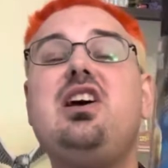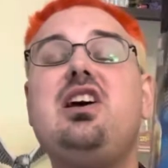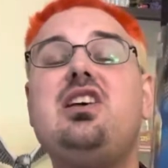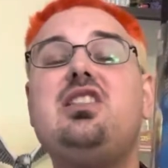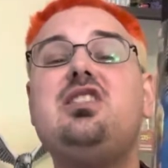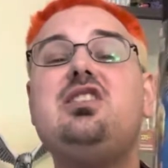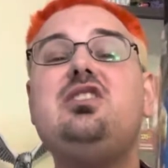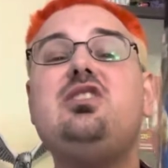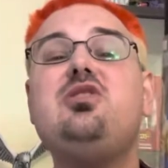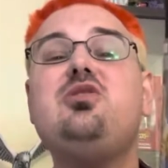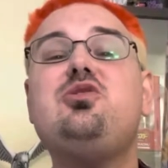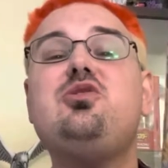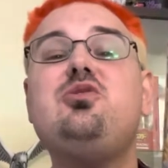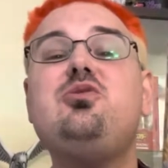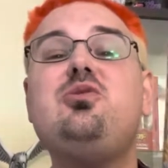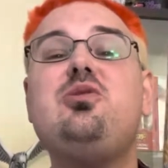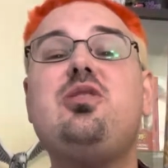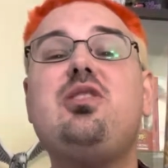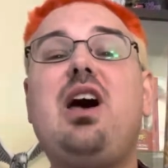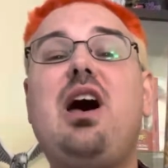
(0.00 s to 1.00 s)
the year
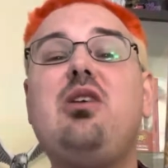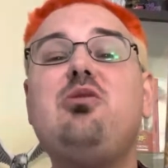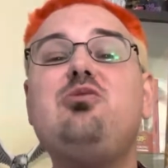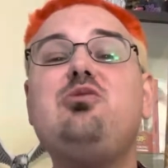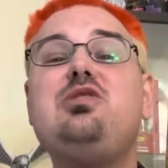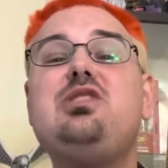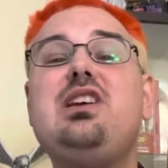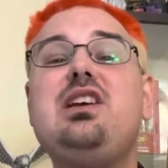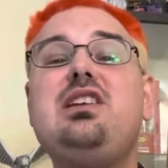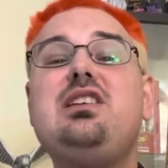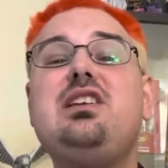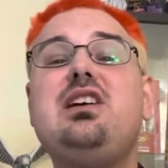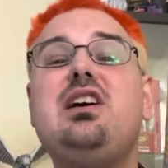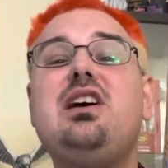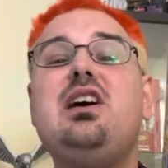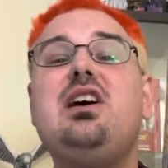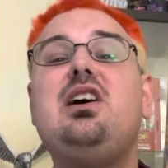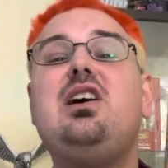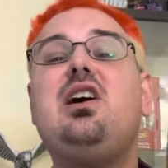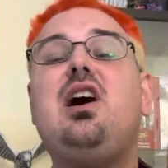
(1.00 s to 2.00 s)
2000,
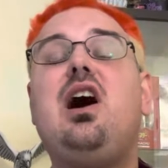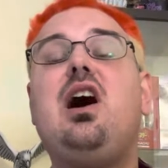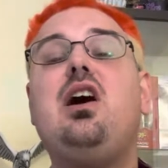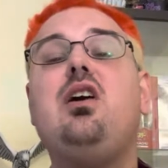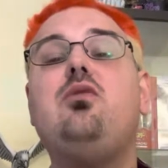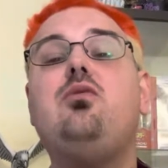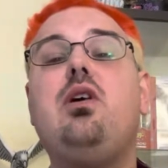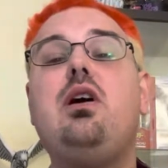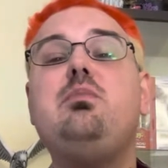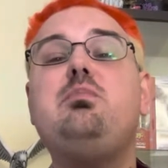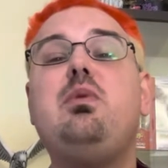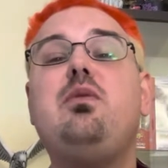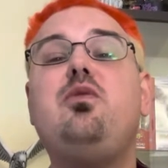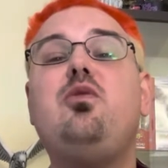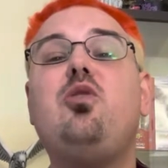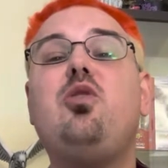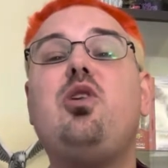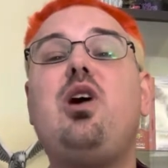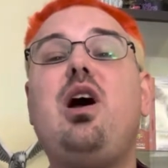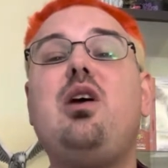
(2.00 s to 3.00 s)
right
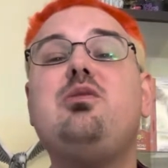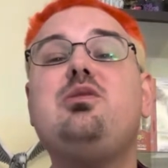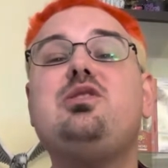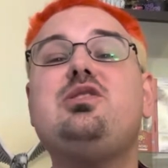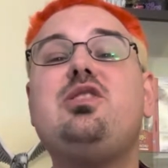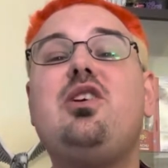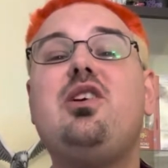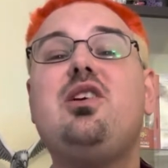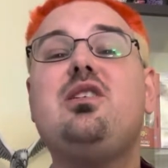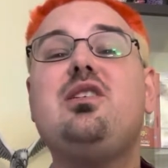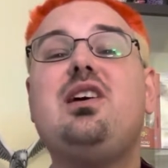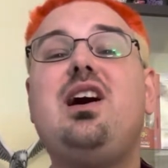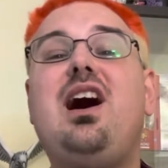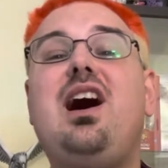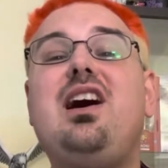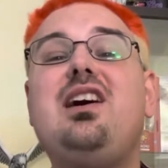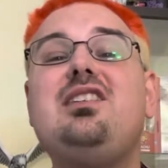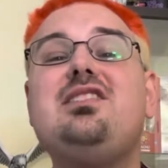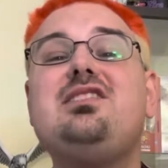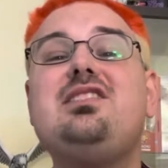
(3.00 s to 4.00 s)
before I was starting
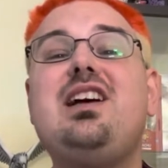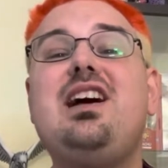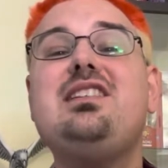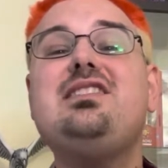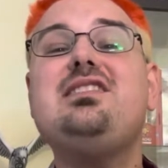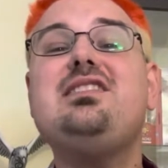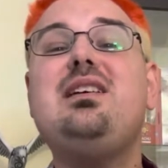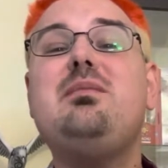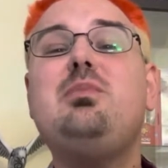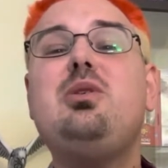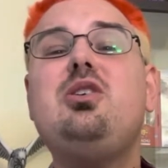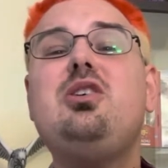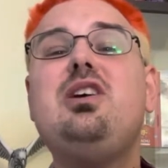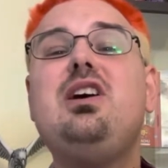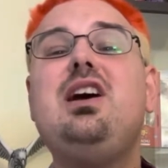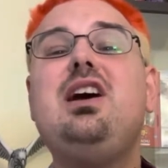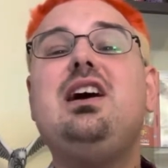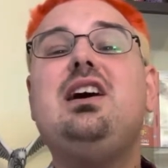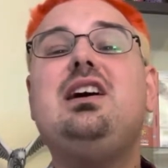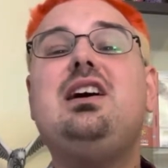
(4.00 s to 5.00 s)
college that summer,
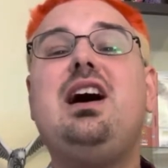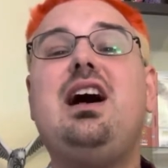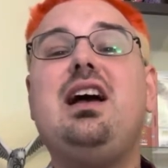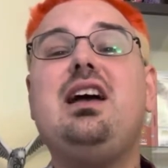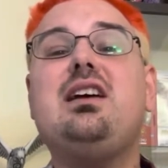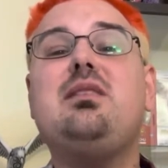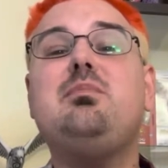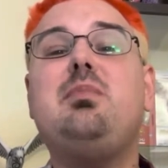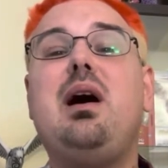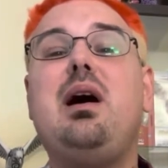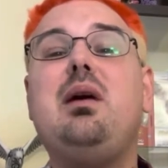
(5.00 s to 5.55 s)
by